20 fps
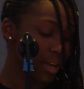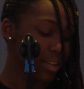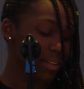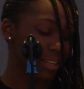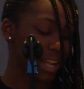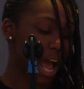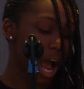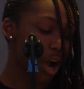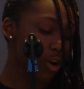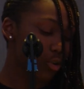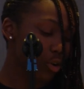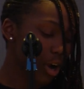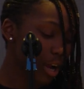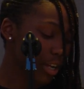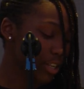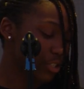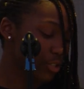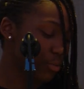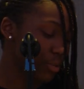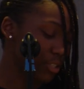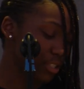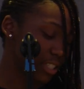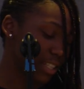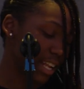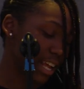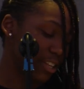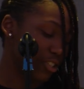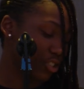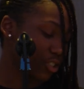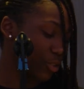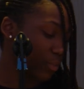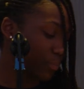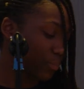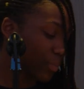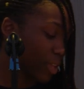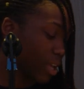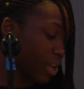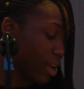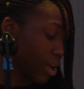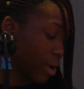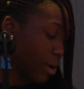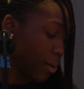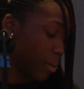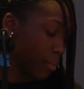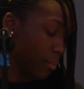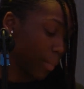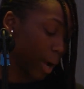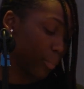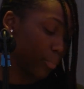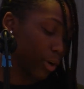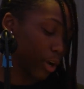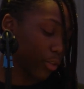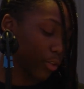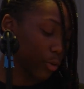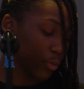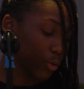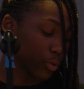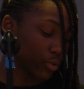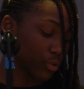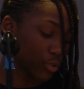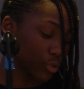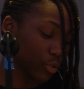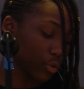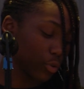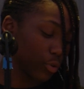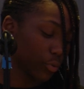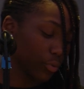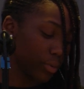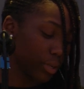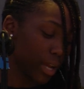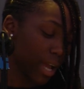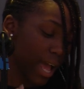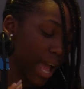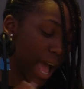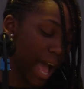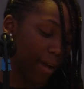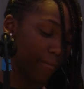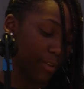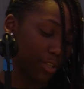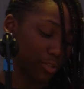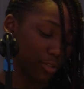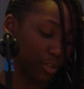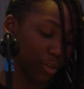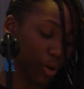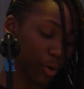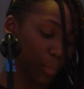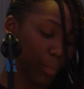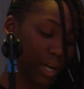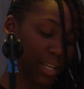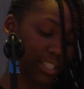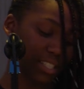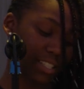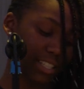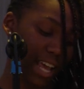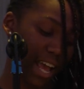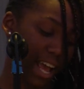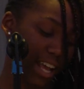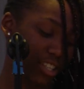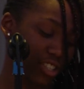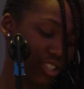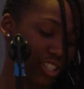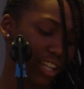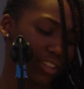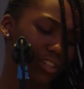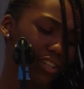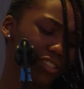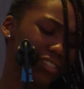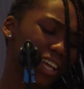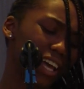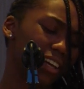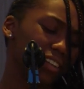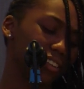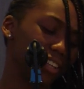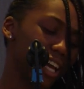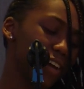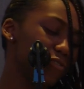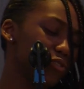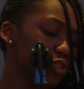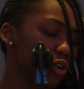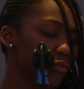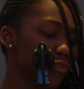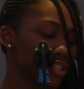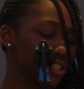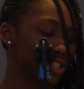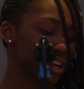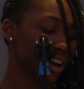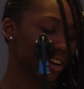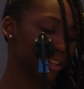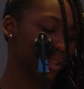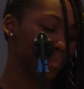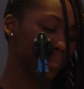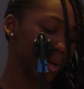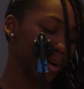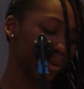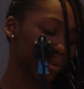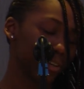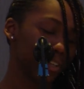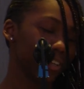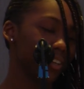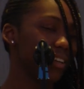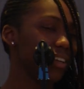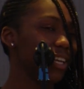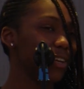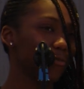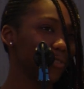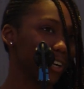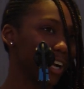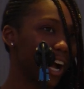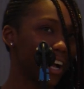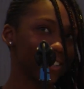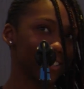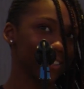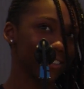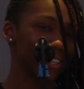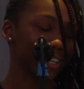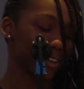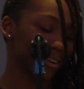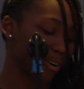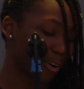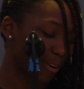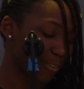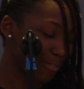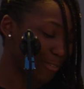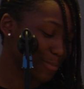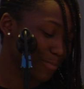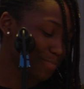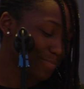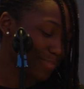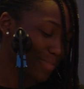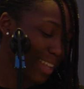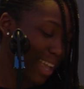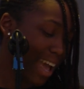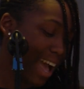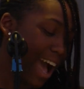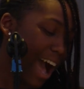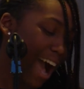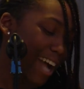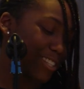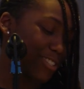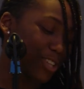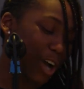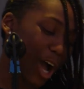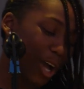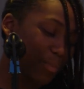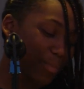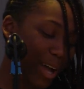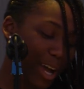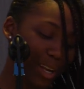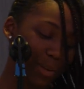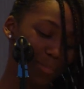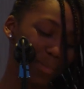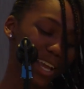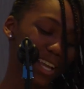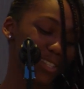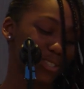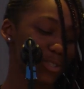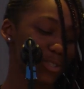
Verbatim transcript: Now growing into a teenager, my brother will soon have his little mustache that looks like leftover chocolate milk he forgot to lick off. I taught him how to make